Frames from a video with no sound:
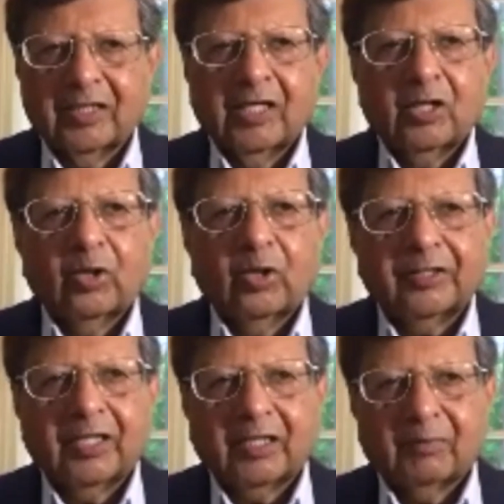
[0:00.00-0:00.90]
not
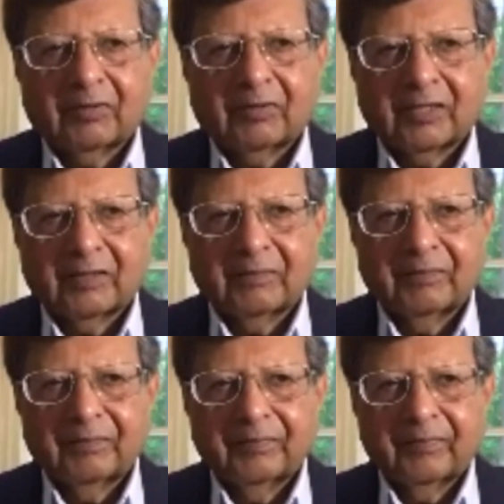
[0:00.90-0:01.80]
think about it.
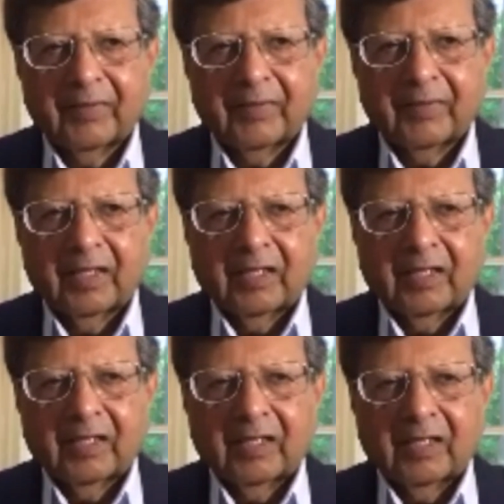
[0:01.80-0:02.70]

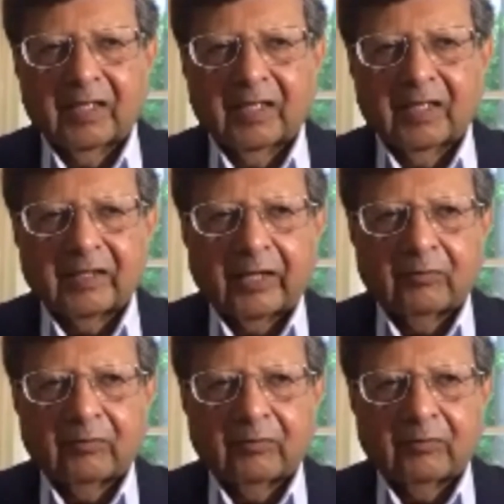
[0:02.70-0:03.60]
Divert your
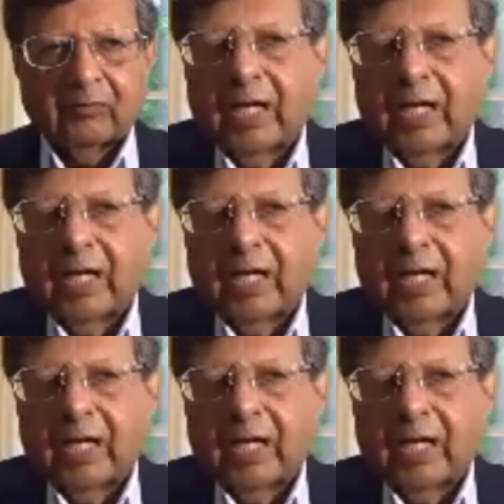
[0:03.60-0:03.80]
attention.